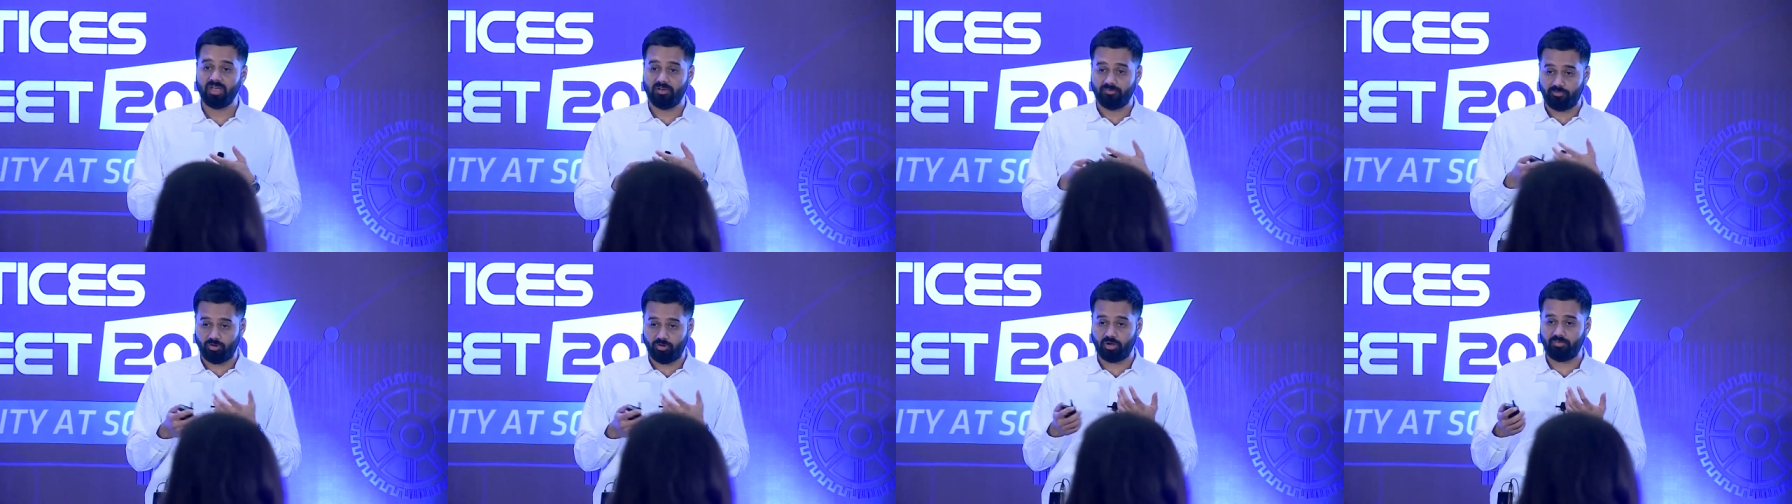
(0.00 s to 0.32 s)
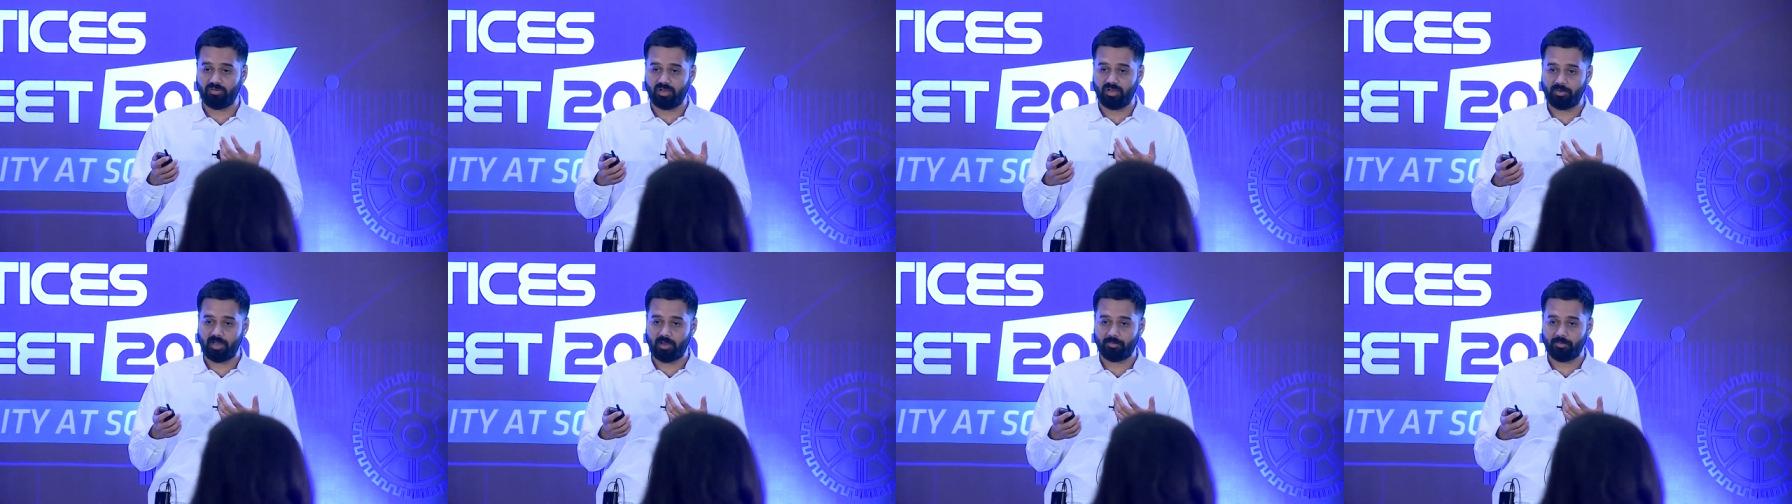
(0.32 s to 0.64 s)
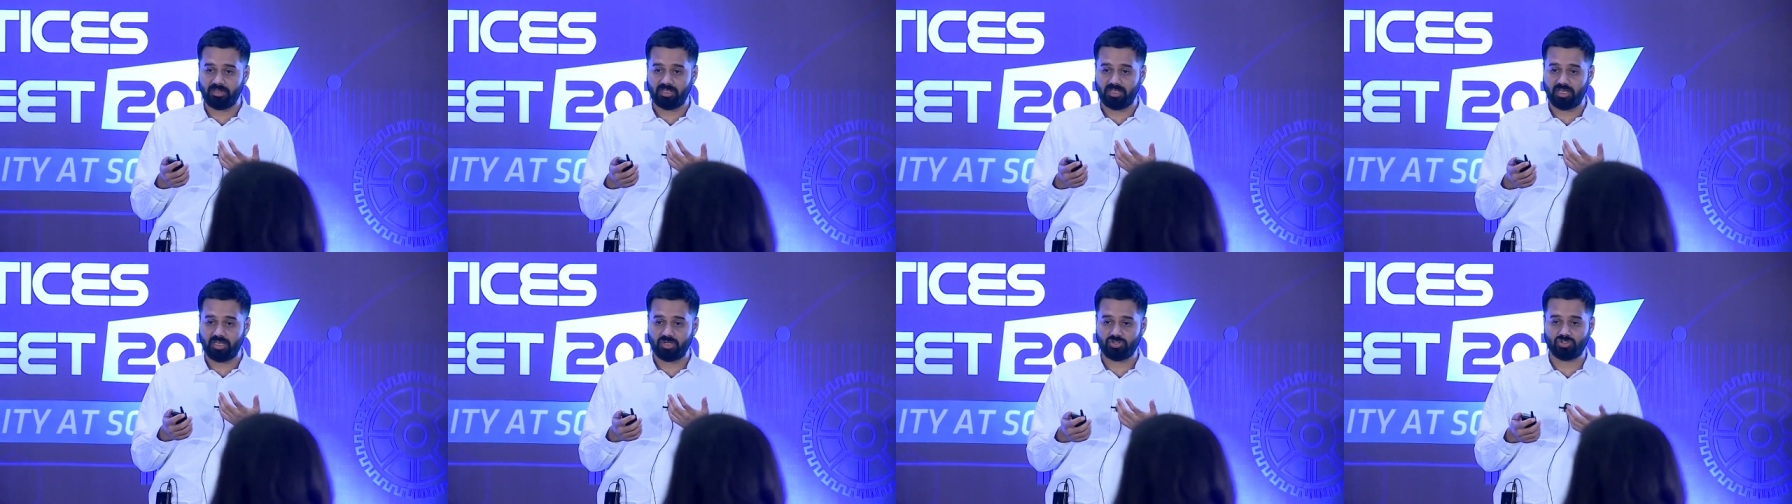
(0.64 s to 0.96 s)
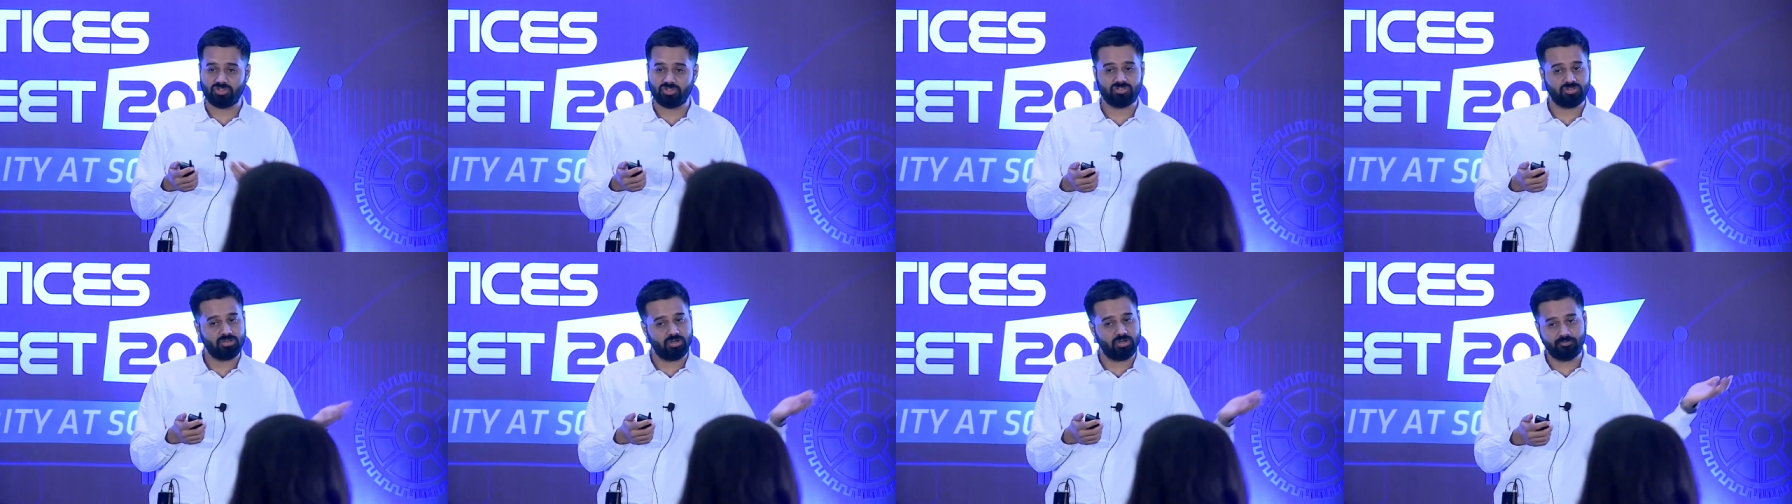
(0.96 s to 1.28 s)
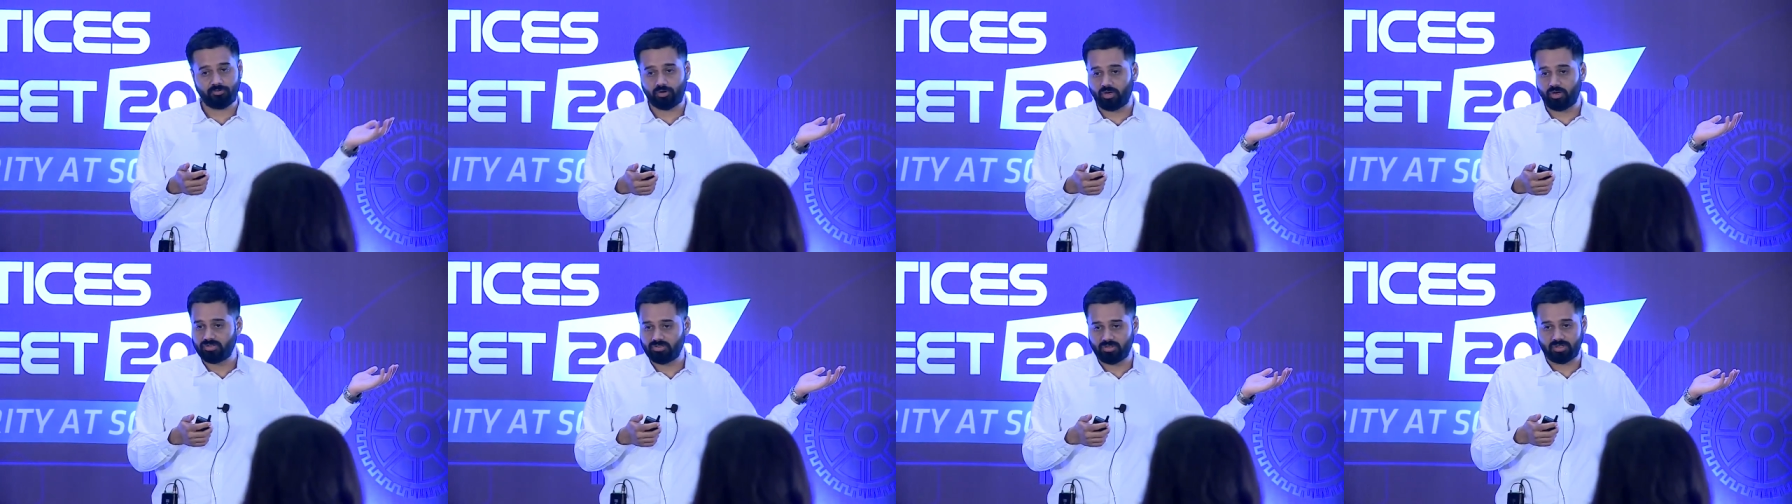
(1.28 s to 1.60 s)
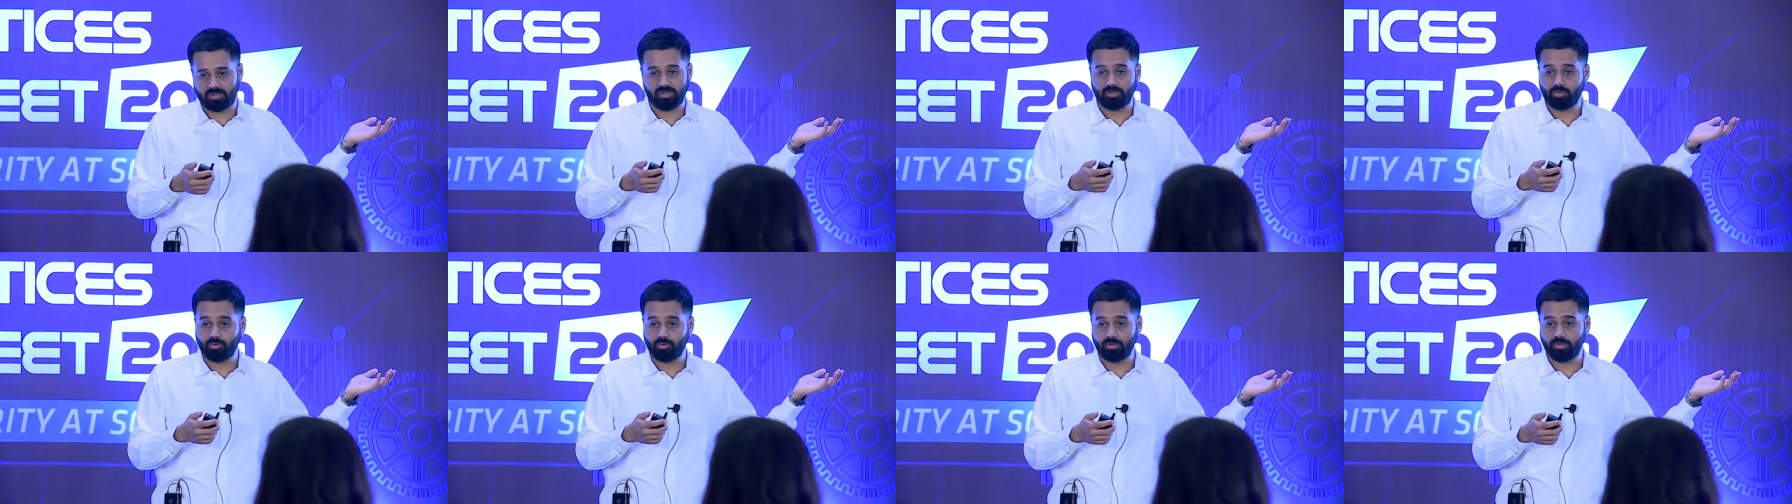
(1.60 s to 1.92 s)
for web applications, of course you
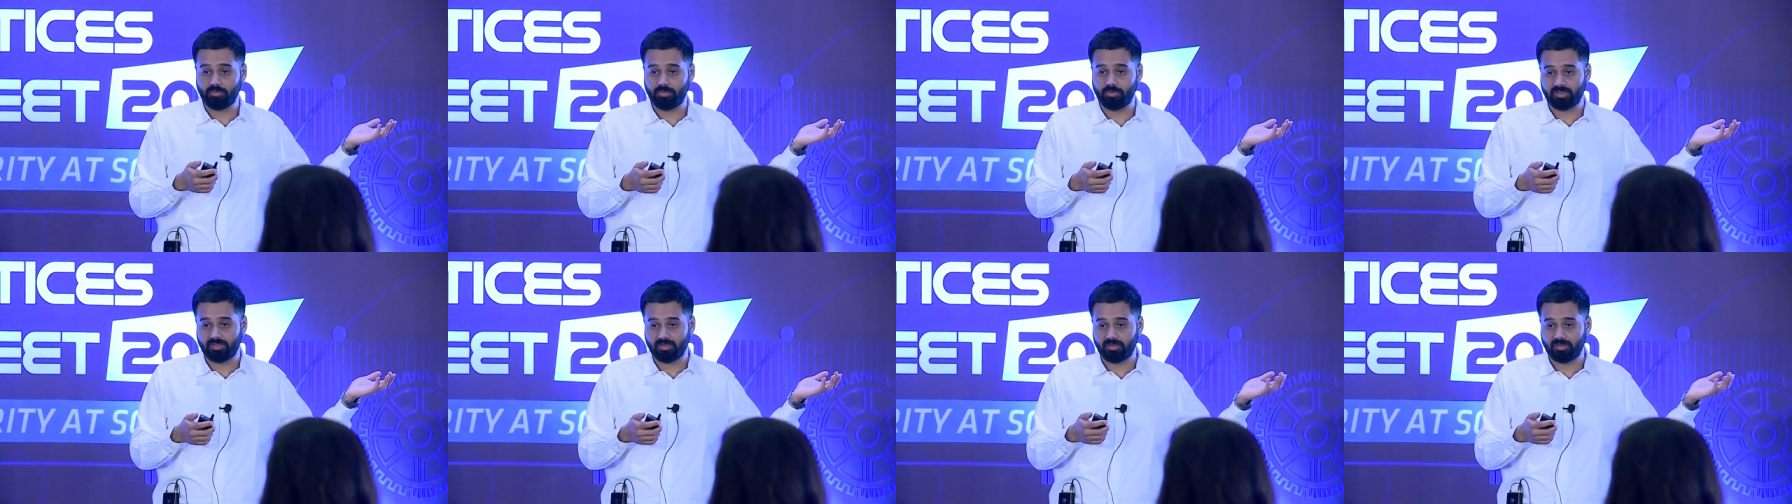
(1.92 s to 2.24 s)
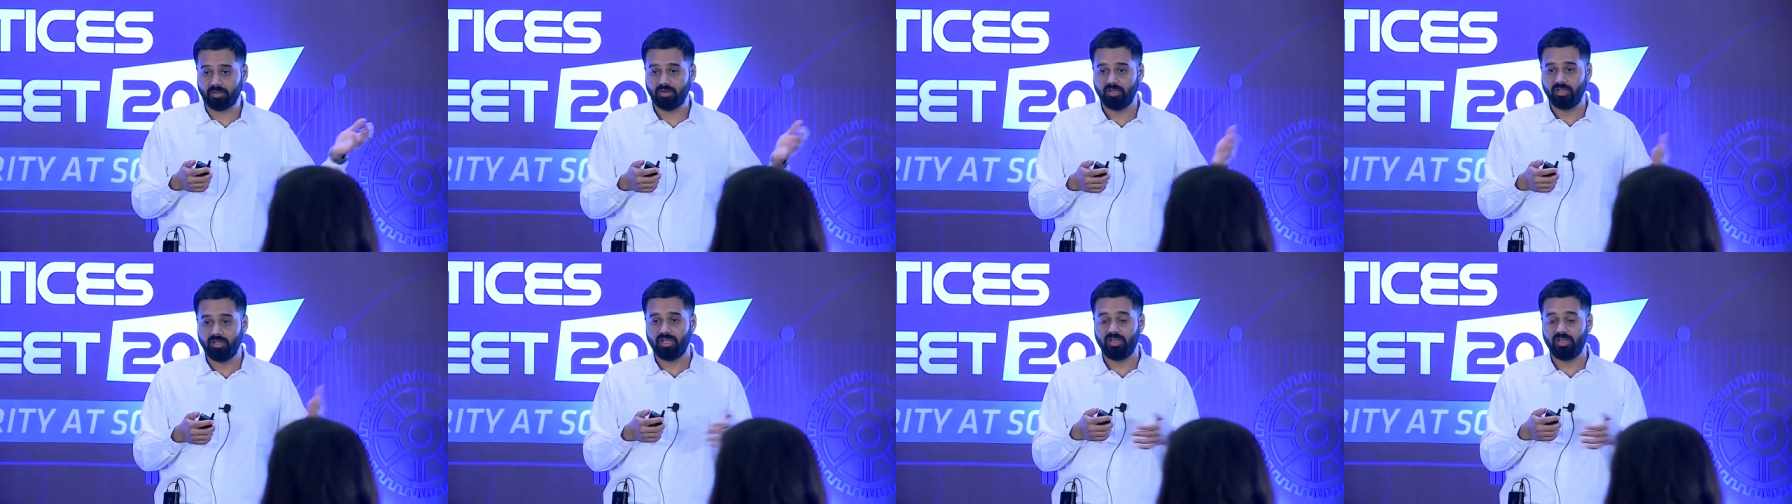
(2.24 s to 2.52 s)
can do away with it.